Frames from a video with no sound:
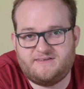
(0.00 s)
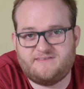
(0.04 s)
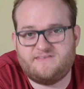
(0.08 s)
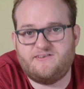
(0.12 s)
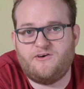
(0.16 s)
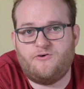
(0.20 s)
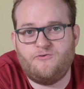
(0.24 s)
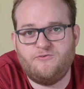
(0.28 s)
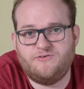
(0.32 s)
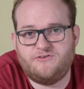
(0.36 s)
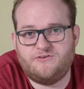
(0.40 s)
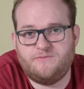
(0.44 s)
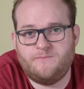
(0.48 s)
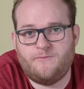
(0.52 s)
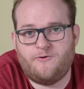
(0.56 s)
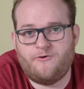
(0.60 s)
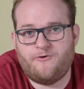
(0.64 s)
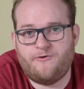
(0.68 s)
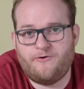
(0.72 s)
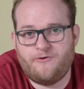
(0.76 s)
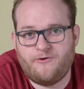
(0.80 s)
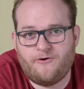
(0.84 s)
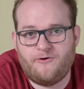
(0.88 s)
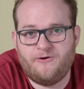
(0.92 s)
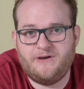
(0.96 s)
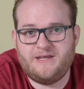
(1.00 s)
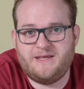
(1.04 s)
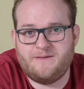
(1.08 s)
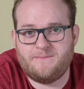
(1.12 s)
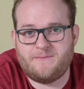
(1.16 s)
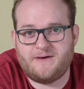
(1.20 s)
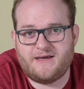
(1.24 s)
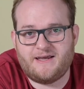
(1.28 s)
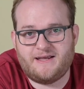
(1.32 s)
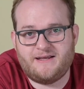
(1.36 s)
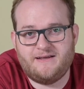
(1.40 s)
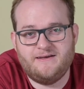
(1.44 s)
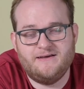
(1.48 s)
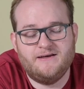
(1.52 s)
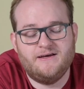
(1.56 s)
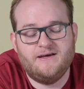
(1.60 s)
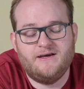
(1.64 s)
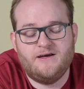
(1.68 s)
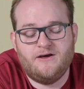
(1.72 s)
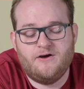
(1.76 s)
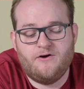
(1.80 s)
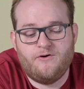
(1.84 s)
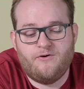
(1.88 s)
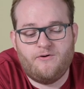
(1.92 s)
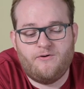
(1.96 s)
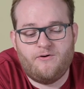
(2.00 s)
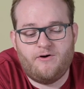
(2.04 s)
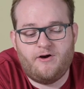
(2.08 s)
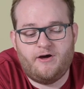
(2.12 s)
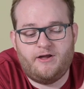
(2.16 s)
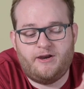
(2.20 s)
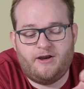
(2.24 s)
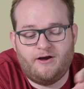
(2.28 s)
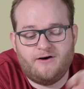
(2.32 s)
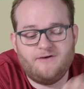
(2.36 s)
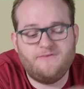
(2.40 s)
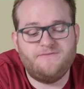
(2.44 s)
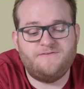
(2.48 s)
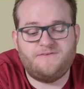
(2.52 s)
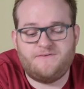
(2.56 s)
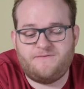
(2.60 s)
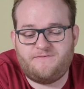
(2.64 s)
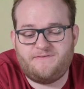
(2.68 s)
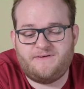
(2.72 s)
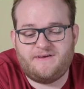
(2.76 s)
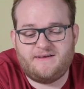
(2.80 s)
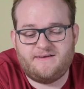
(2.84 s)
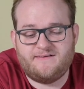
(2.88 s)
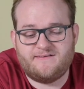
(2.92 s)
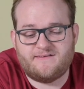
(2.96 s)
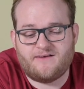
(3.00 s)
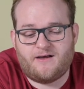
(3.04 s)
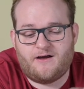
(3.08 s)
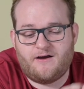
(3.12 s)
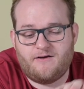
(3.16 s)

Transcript: sold tomorrow on eBay, and after fees,